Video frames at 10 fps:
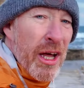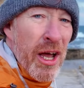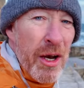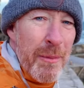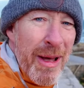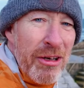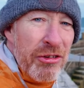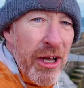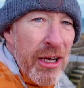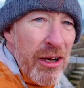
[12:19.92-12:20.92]
I got to manage
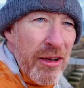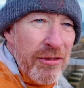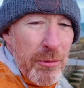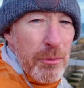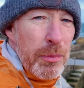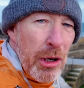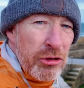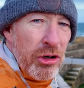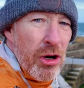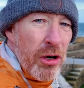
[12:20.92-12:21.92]
to get a nice
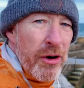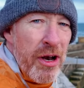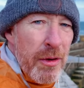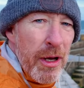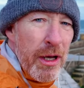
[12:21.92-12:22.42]
blush of color anyway